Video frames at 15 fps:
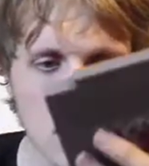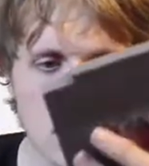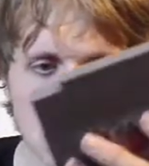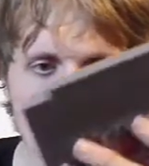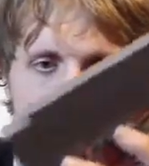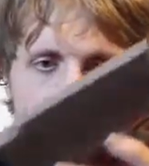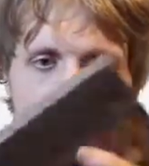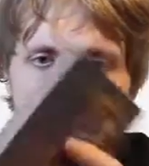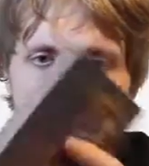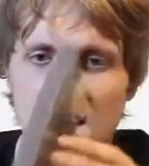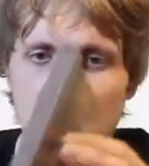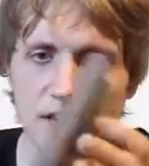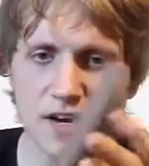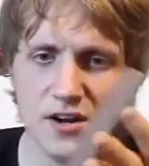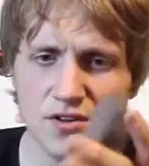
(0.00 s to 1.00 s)
yeah, I got
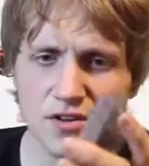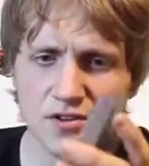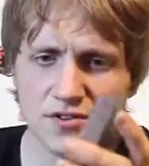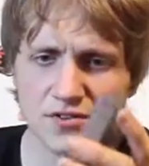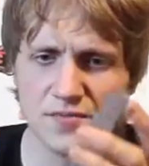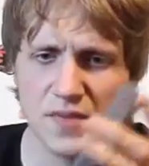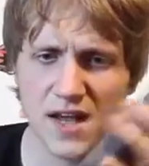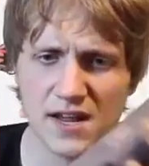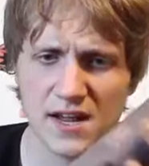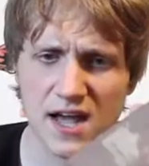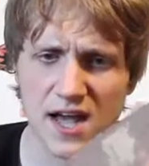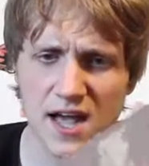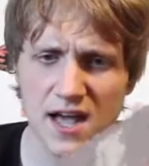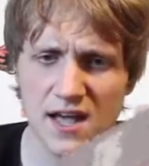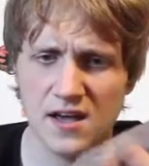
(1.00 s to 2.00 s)
all those from that guy.
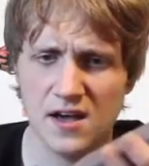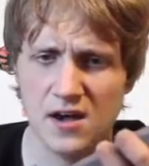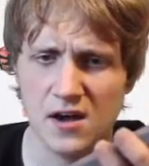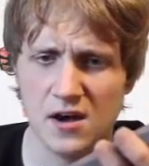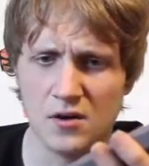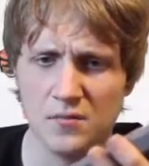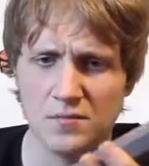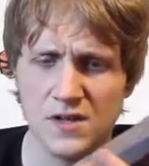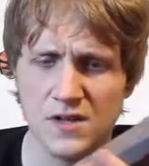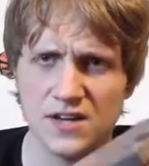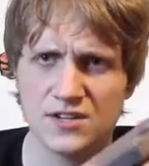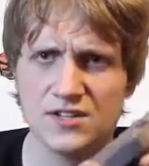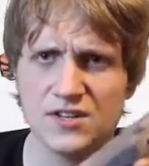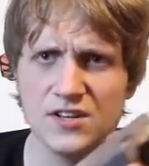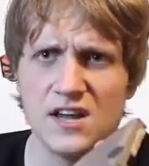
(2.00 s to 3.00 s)
He
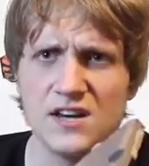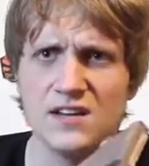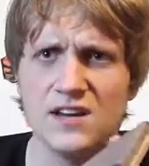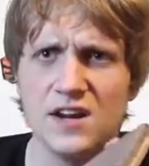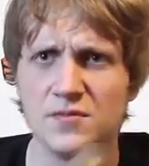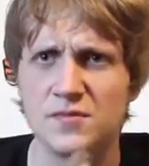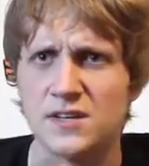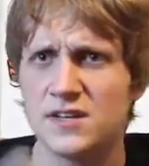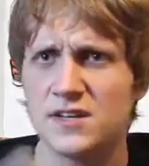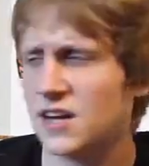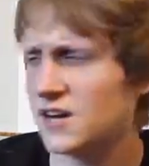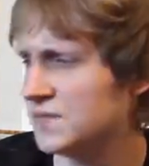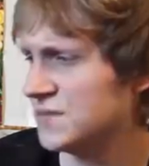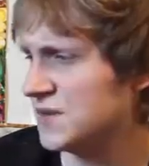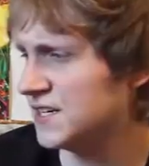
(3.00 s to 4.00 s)
actually ended up cutting
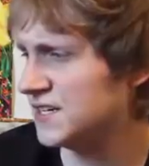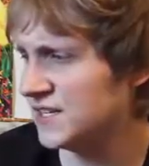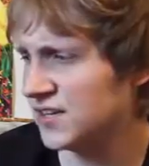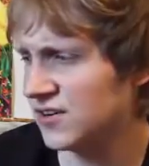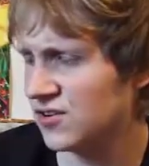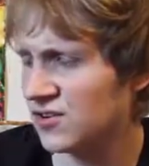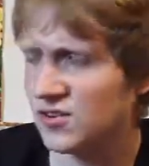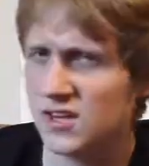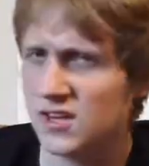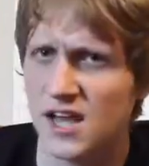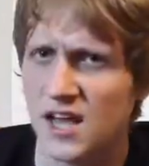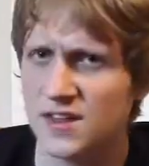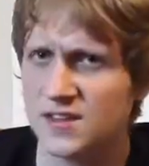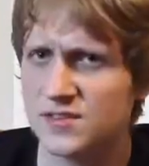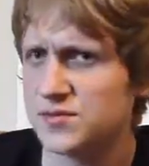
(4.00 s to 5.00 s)
me a deal, and this
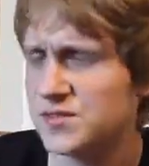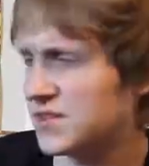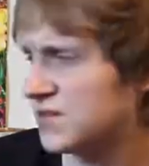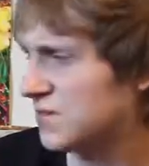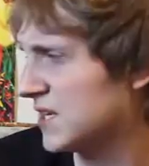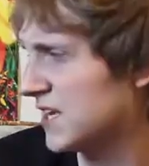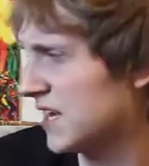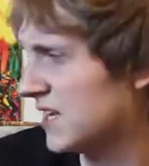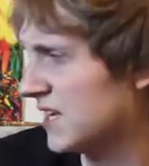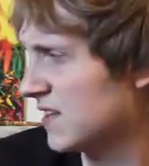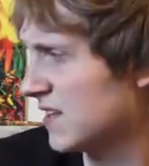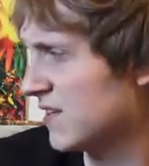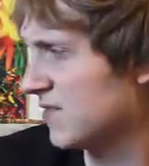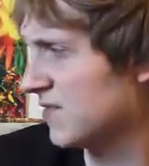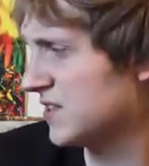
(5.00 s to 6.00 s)
was at the beginning of the
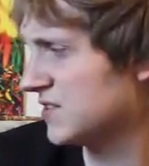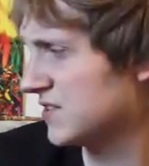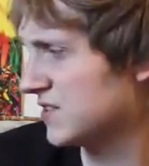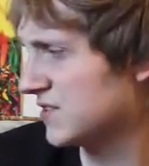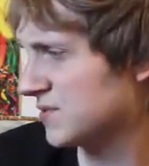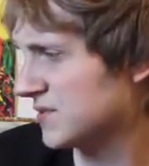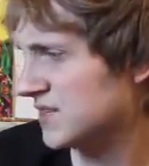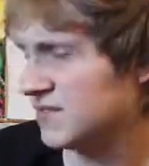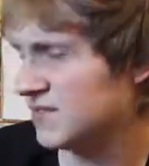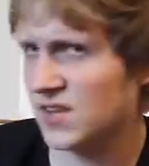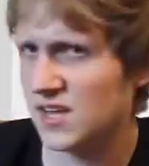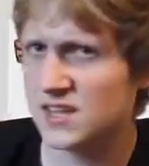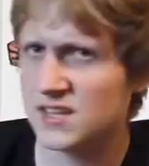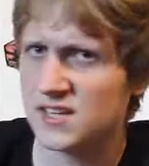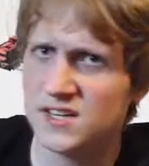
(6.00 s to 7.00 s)
convention. This wasn't even like
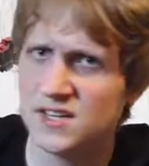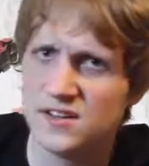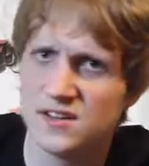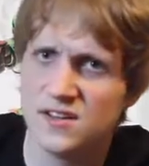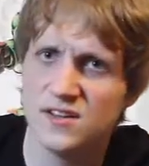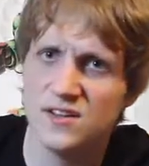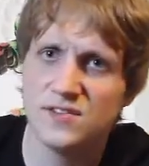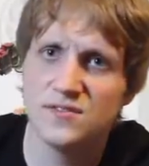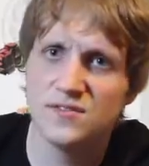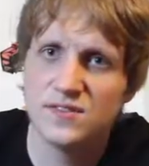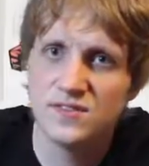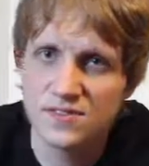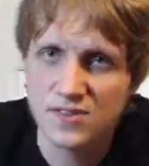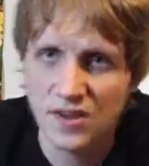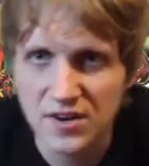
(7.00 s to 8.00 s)
the
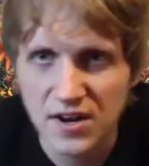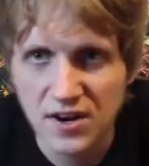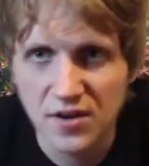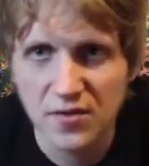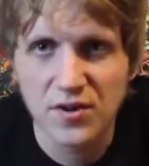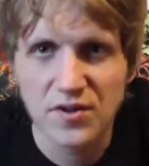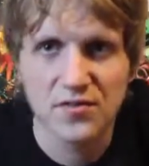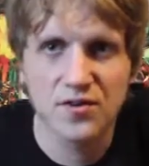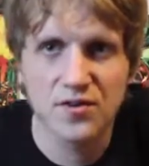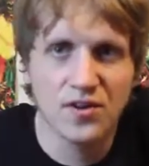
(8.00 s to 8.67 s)
Sunday or whatever.